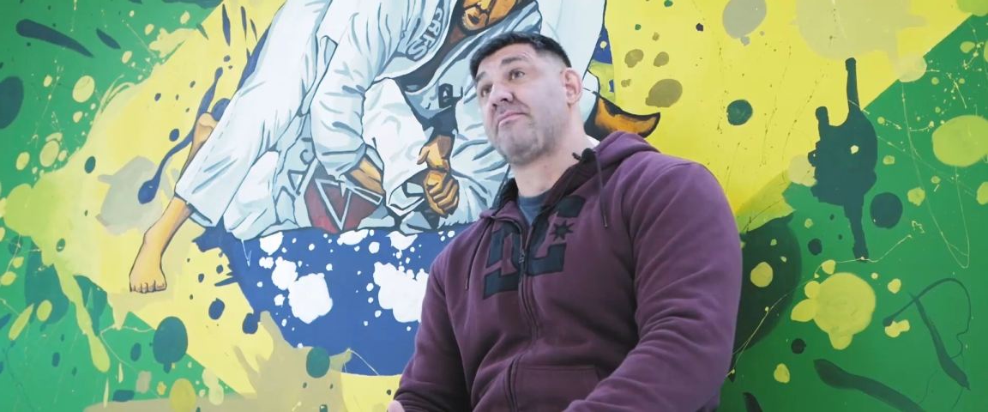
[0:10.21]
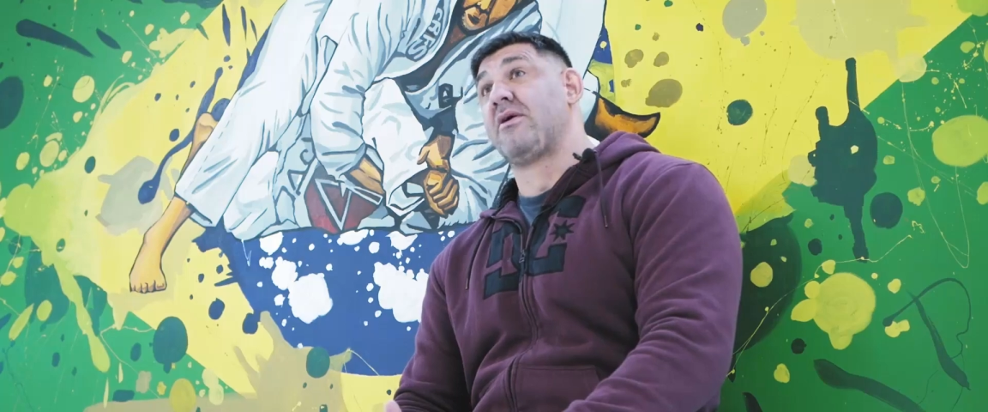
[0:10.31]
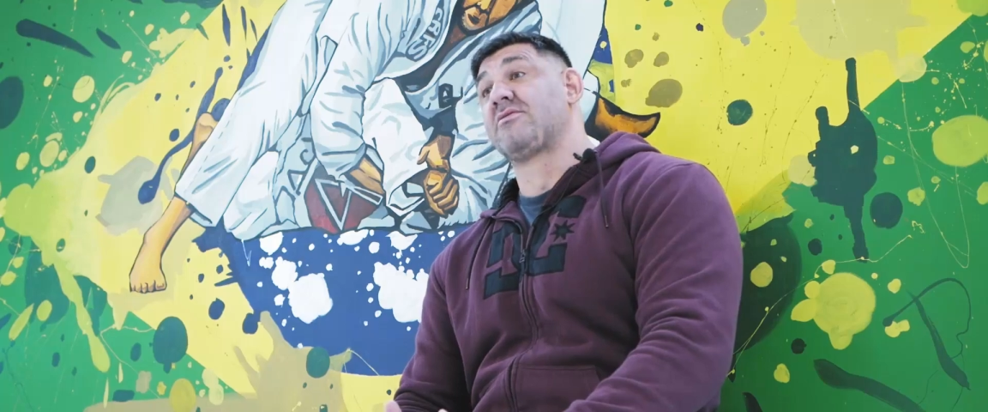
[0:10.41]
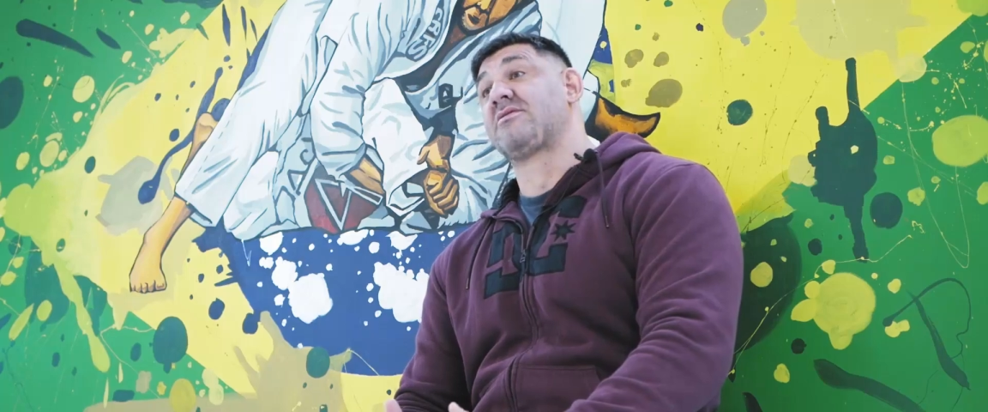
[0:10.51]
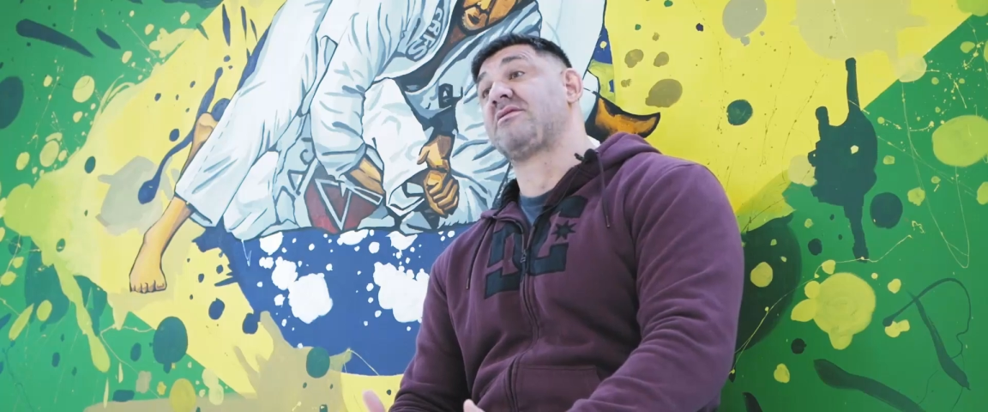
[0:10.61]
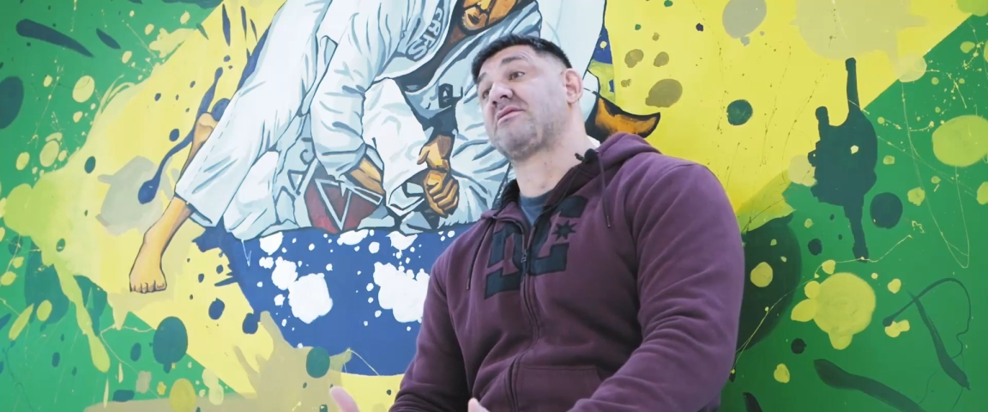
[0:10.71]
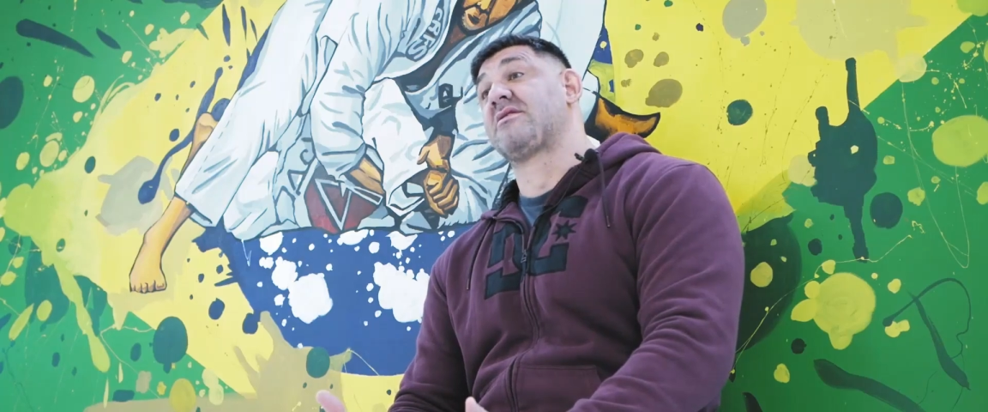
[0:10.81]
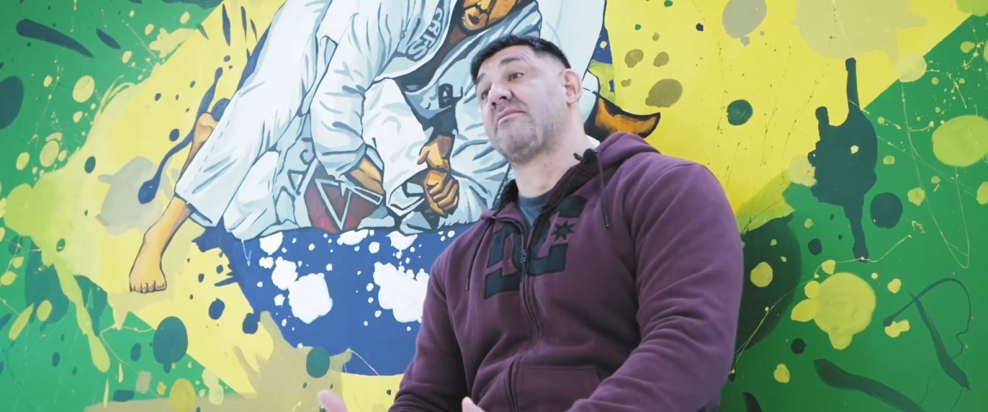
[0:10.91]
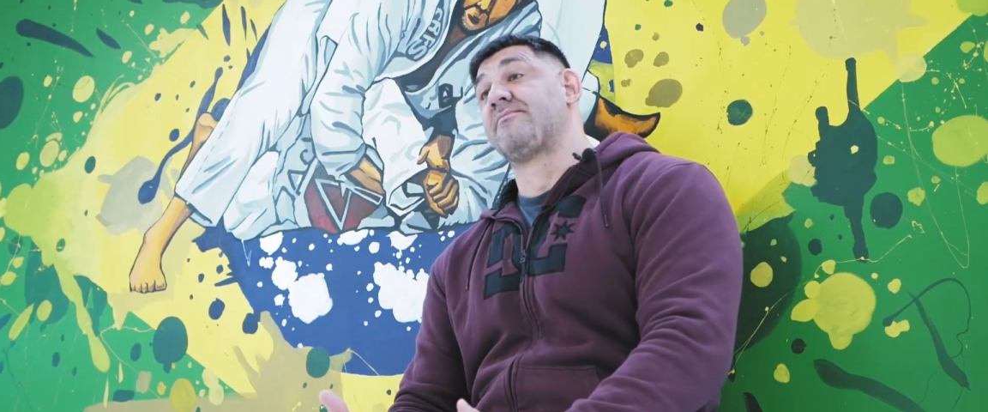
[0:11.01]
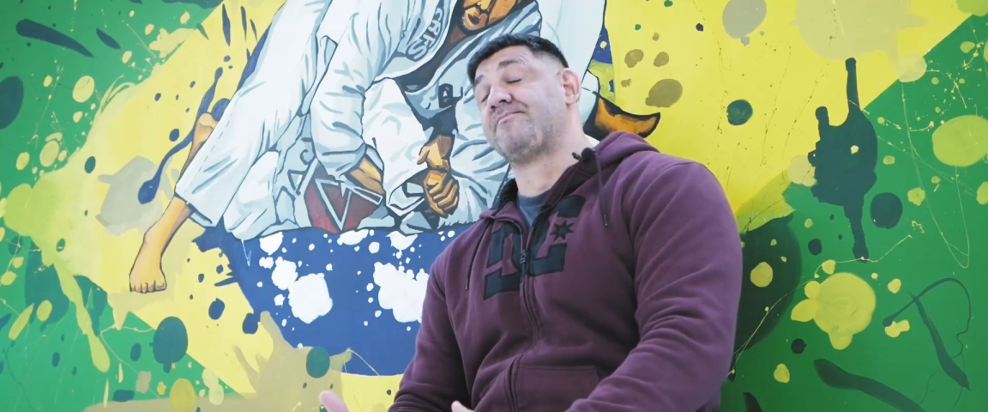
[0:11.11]
belt
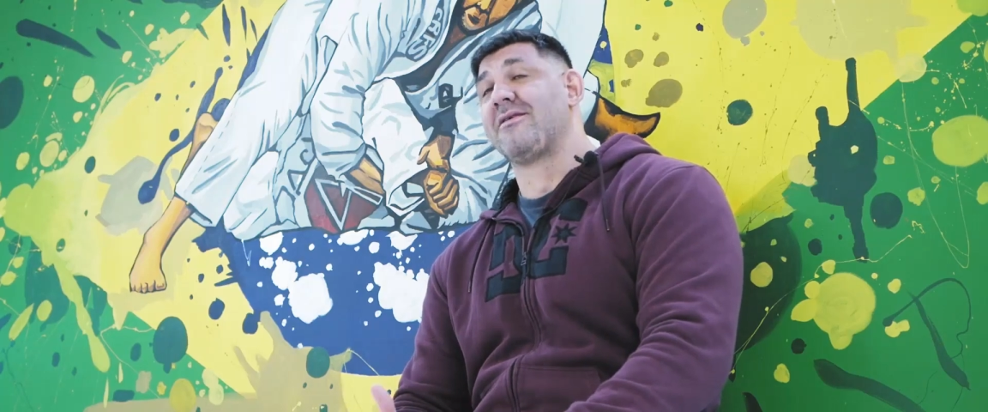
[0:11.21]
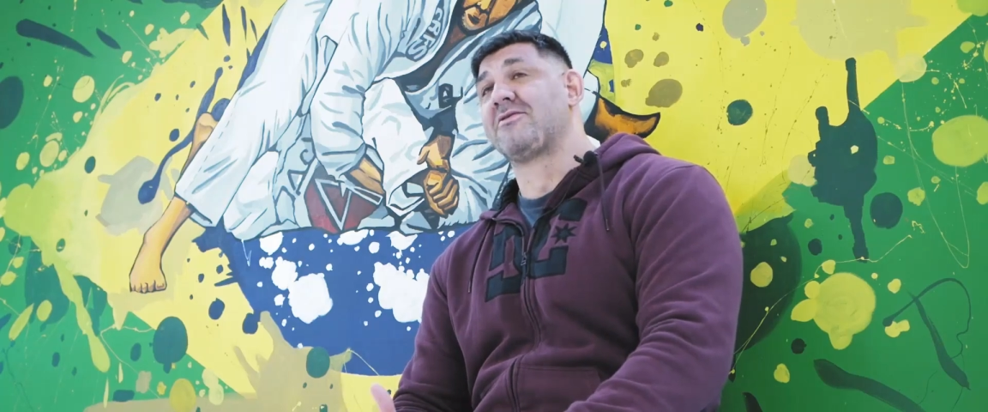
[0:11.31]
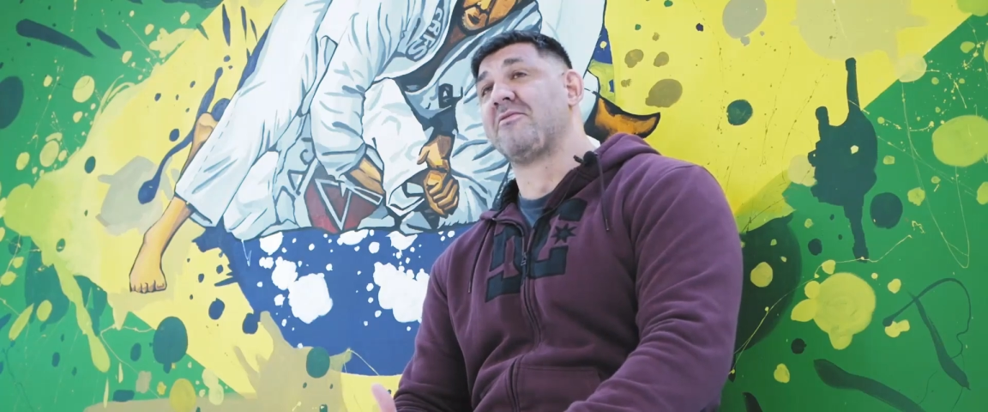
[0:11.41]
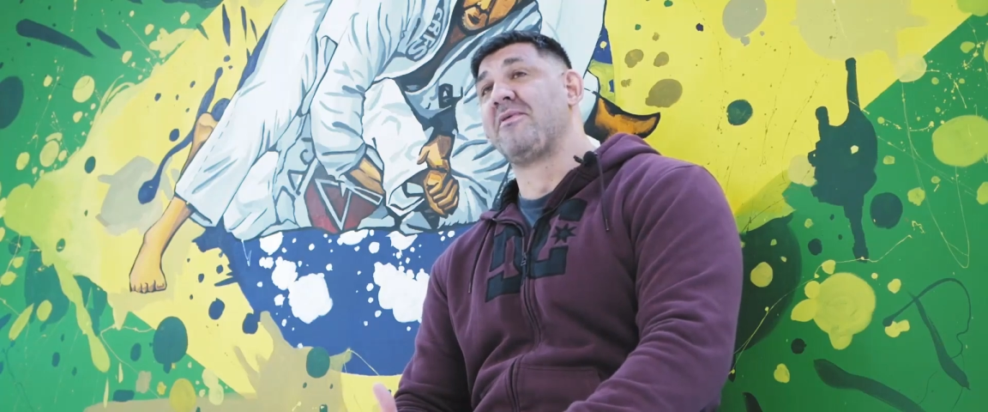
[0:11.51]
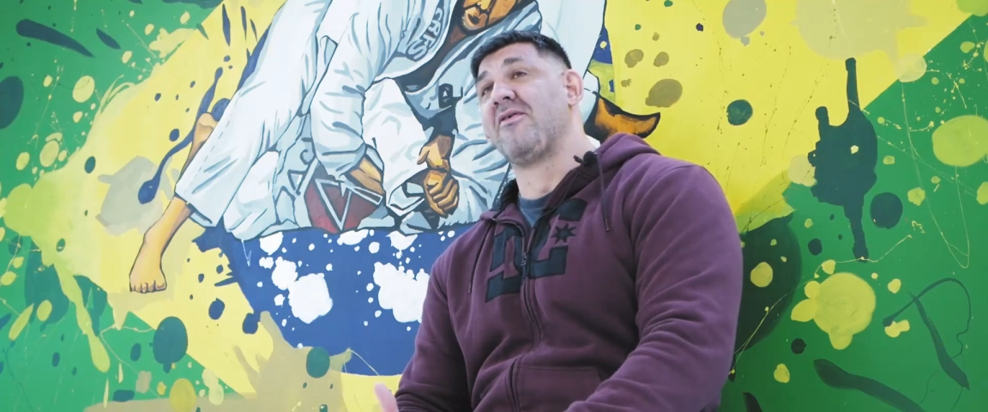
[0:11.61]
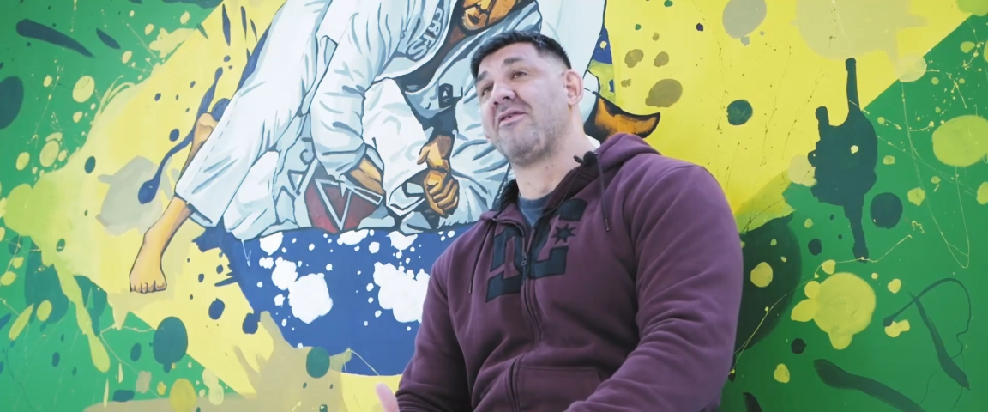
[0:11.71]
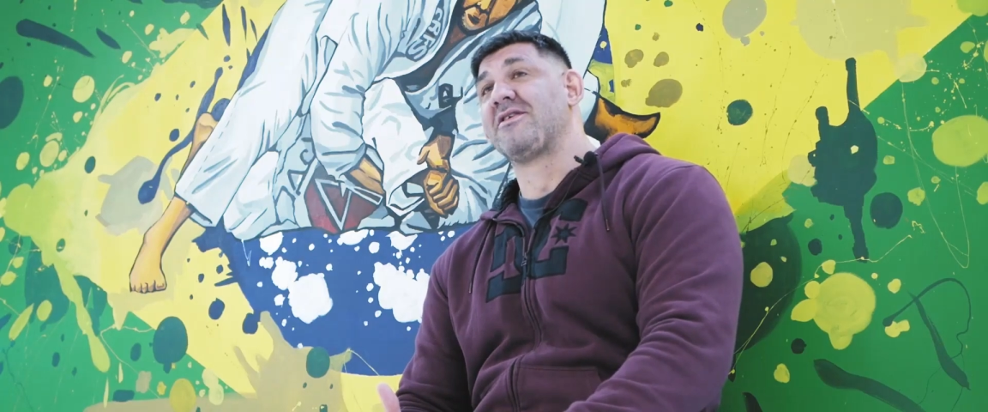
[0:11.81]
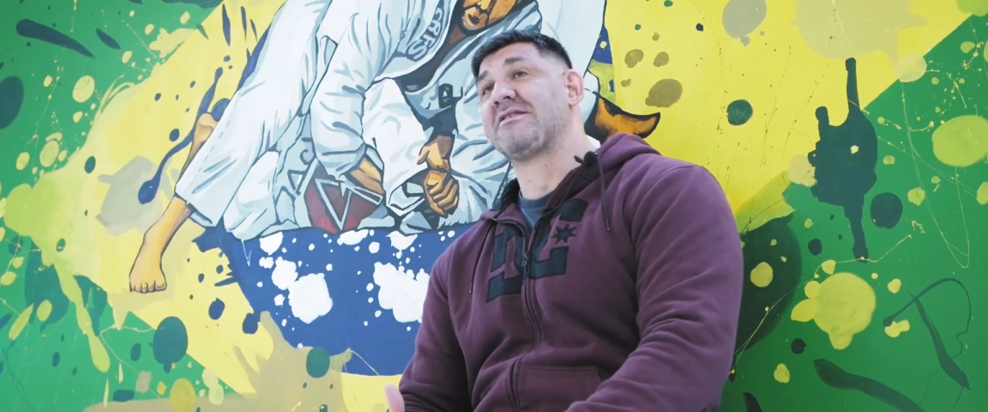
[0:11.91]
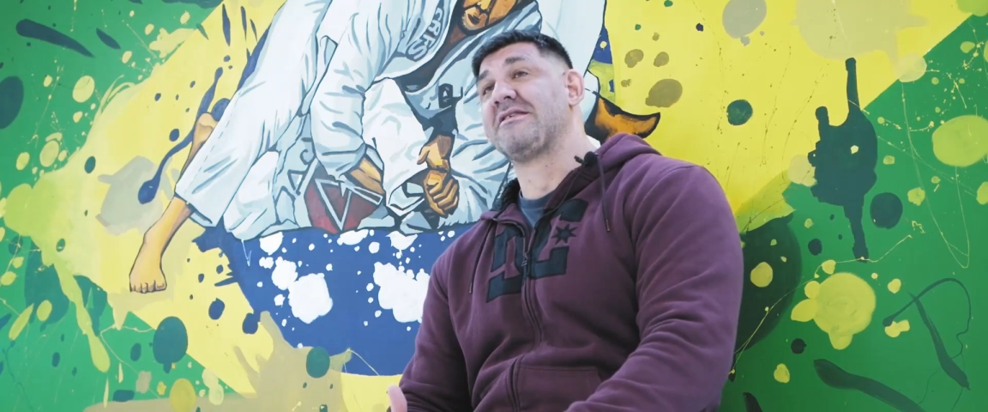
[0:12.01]
system. To be honest,